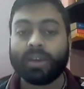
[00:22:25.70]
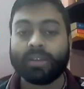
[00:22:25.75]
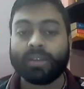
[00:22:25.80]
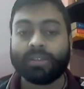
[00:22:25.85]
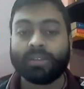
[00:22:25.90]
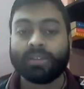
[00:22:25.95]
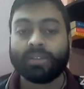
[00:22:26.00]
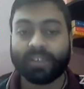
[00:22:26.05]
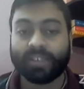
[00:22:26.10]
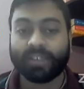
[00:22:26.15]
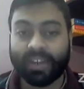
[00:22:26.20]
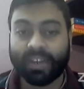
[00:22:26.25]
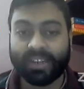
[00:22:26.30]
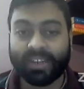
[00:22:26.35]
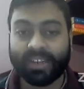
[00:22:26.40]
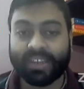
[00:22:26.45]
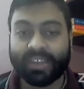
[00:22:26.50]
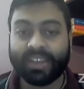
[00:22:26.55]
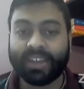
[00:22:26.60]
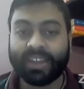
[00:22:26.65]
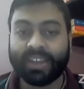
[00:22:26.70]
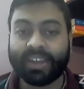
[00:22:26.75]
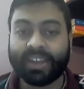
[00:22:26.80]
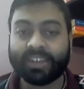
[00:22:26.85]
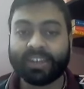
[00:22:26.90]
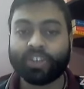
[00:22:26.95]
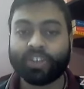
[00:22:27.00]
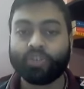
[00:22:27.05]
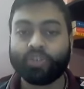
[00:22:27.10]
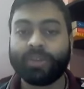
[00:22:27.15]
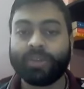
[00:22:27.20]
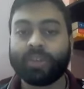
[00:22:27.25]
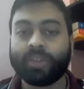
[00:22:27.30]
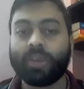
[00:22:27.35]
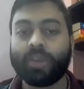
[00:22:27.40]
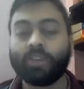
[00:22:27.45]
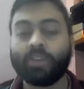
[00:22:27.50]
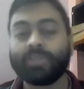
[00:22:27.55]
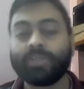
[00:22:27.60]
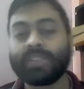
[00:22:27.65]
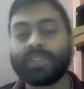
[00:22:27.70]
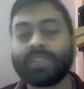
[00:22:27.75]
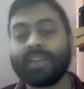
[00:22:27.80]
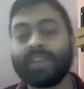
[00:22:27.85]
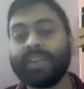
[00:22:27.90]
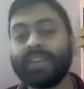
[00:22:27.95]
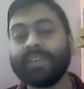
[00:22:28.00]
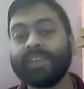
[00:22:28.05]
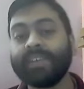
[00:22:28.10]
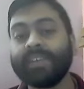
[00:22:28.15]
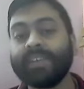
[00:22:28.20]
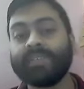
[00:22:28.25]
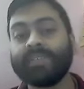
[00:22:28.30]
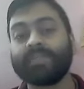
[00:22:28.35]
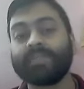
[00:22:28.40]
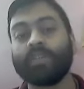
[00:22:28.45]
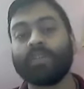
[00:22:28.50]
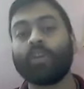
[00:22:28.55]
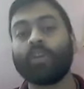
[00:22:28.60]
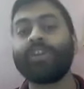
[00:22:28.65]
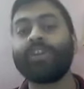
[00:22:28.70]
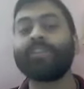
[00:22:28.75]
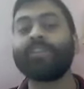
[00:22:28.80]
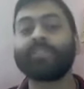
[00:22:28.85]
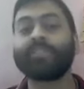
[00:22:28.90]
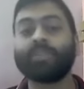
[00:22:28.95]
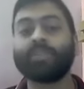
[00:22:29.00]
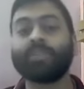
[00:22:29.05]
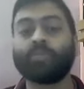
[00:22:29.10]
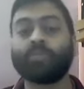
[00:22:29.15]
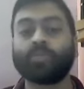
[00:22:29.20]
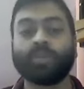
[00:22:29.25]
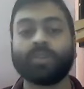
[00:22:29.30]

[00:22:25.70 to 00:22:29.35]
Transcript: The third thing that needs to be required to be sent is auditor's report.